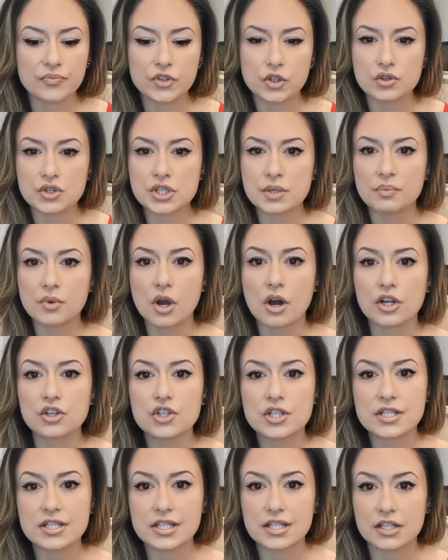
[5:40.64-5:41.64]
you'll
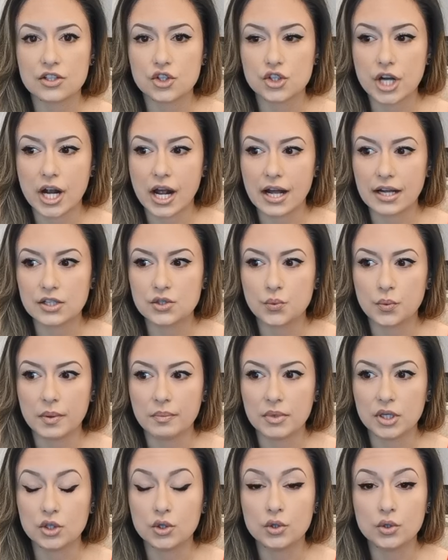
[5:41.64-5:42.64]
subconsciously attract
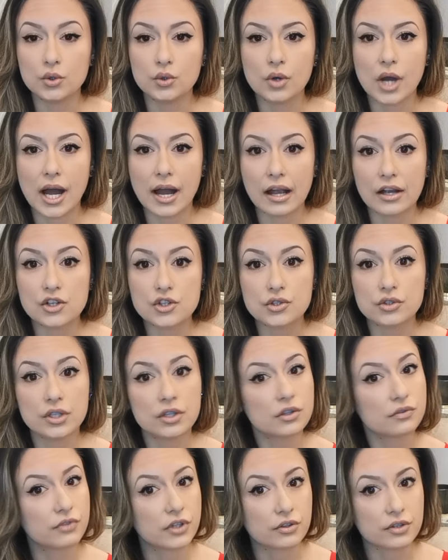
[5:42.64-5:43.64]
women who actually
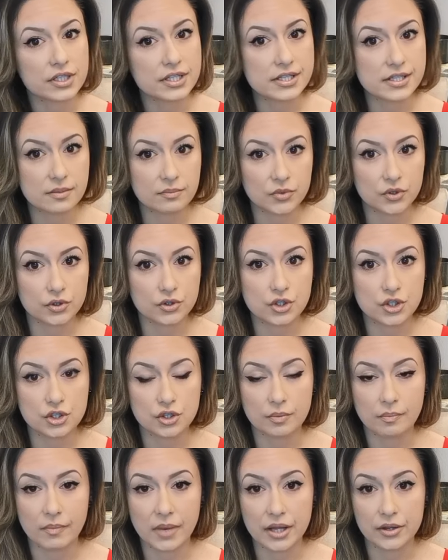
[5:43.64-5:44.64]
are very similar to
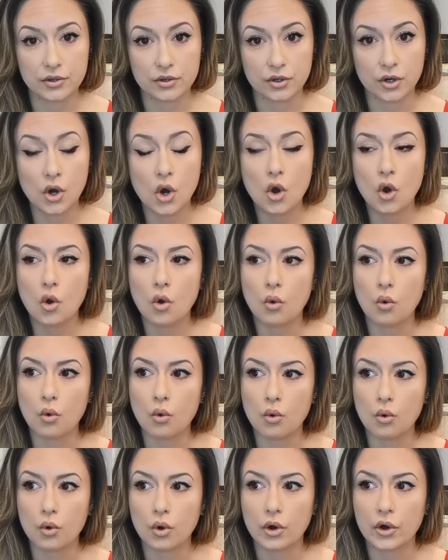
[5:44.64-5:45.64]
your mother,
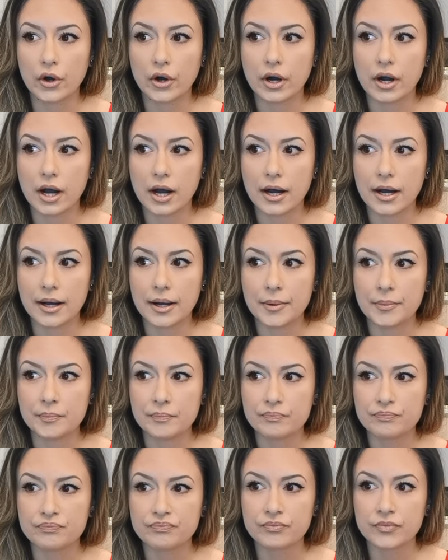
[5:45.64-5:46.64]
or
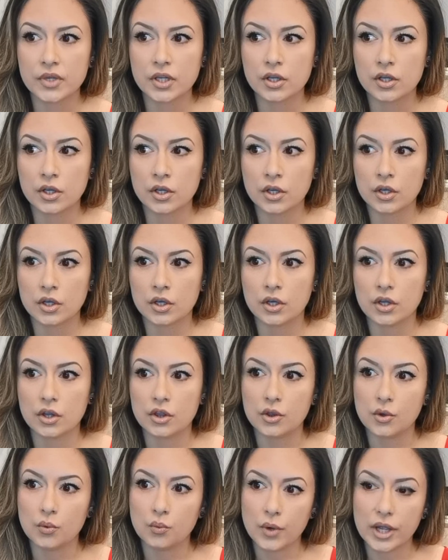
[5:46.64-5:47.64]

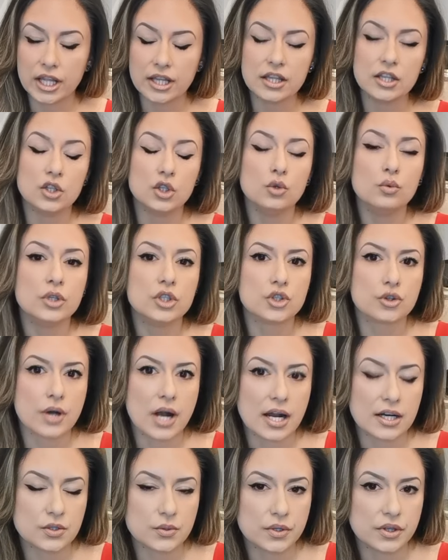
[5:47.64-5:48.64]
the way that you
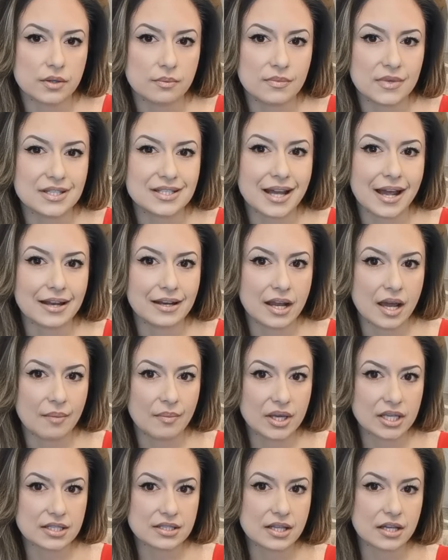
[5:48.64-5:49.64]
interact with them, the
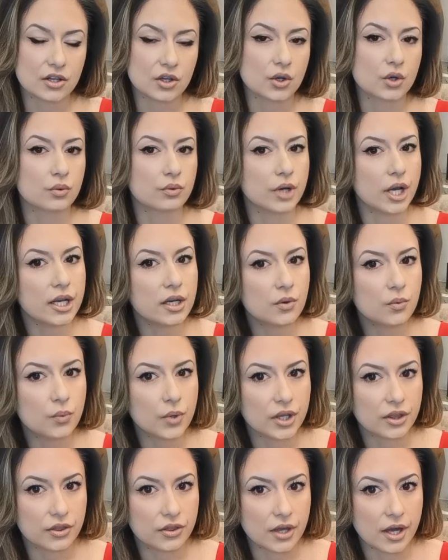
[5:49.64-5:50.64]
dynamics that are created
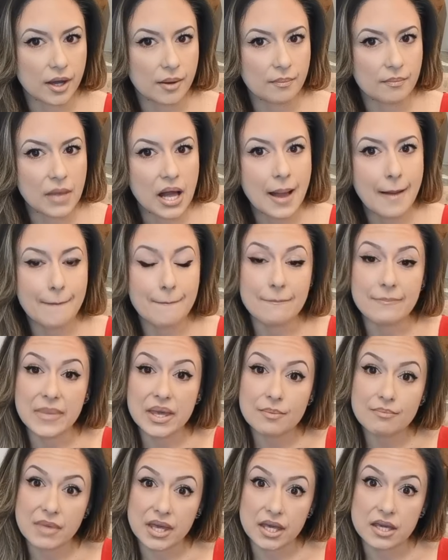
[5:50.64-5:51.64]
with them,
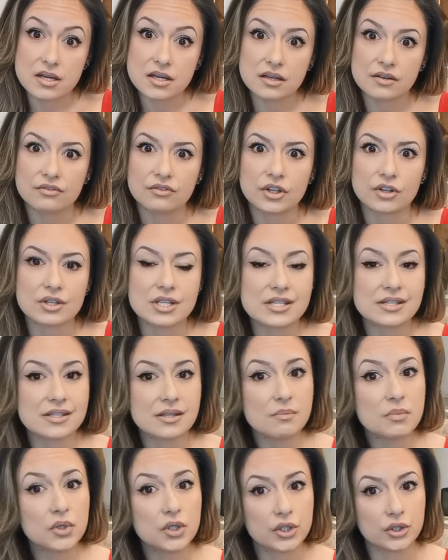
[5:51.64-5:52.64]
mimic very
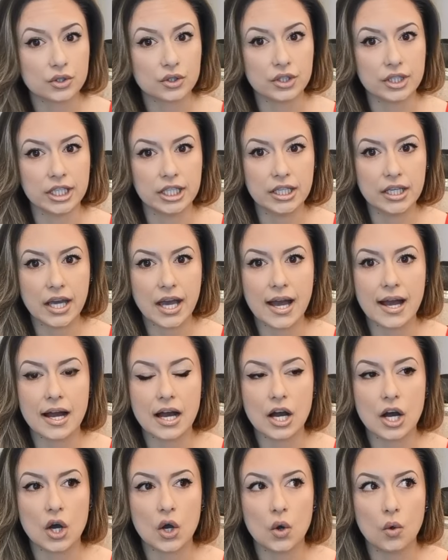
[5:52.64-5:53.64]
similarly
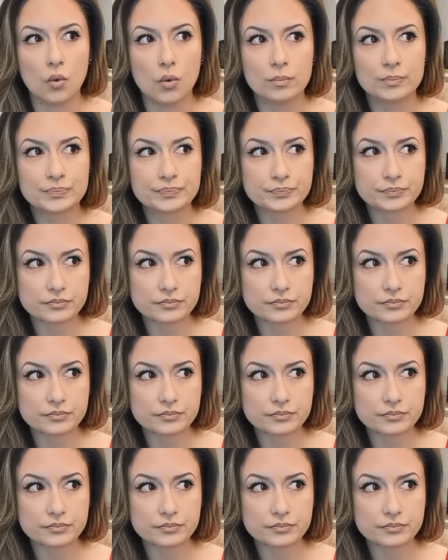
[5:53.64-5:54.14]
how